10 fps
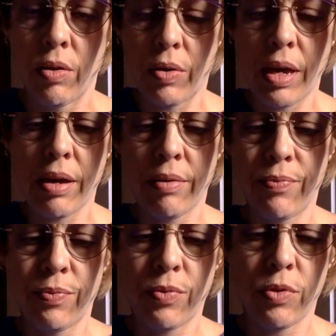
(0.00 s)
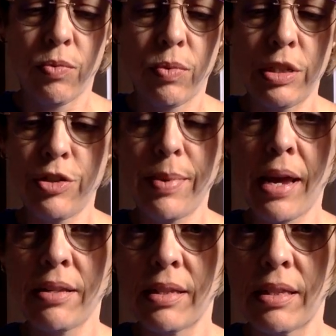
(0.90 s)
Okay, once your
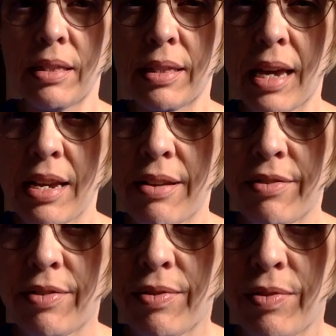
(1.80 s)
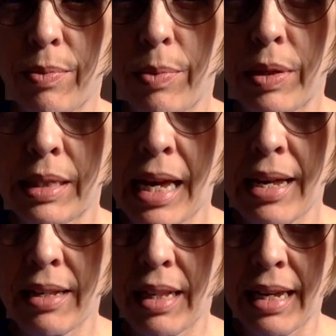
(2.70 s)
mask is kind of
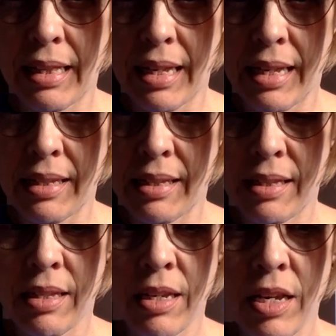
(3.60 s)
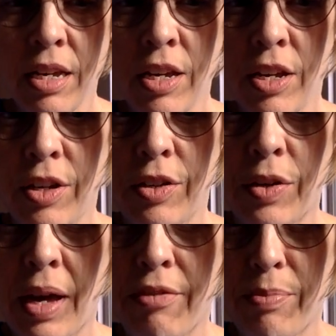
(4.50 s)
set like this, you'll
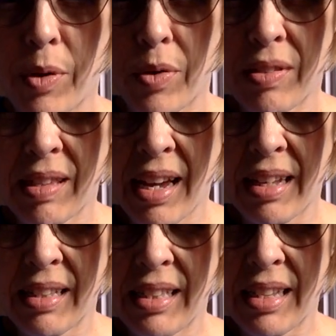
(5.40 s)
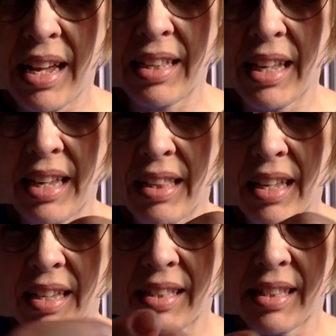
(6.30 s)
have both sides done like
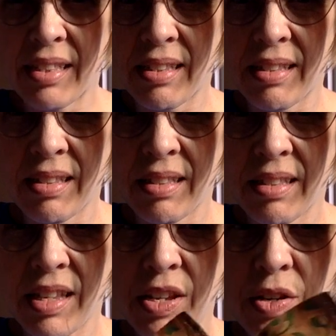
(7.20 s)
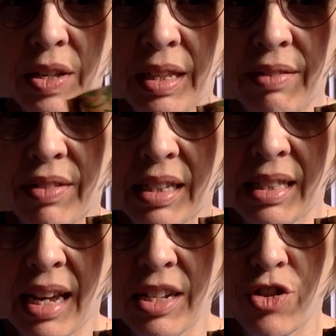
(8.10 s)
this. You can leave this
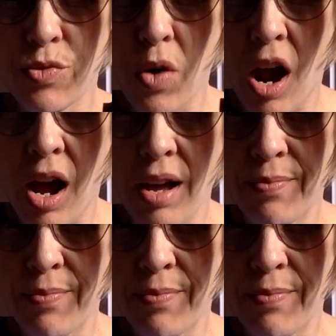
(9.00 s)
edge raw.